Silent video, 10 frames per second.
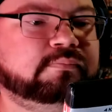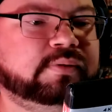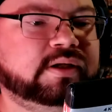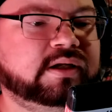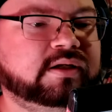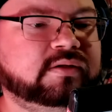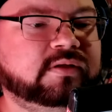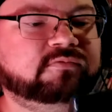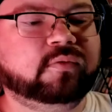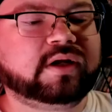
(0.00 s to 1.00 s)
But
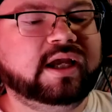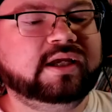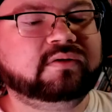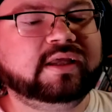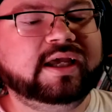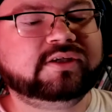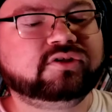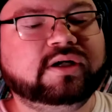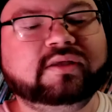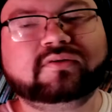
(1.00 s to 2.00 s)
the 4K only has
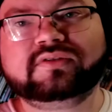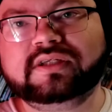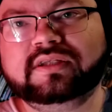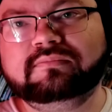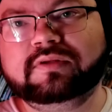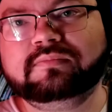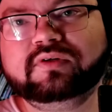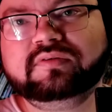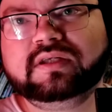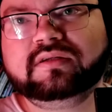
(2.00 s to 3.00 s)
trailers and the
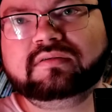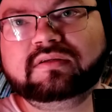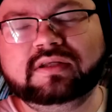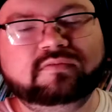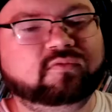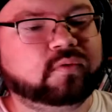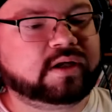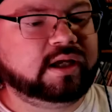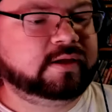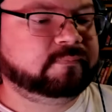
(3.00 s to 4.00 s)
movie in
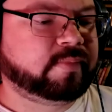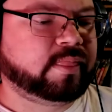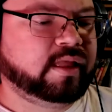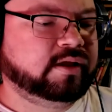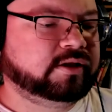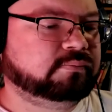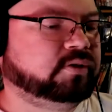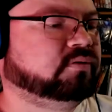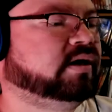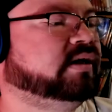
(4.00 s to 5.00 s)
4K. The Blu-ray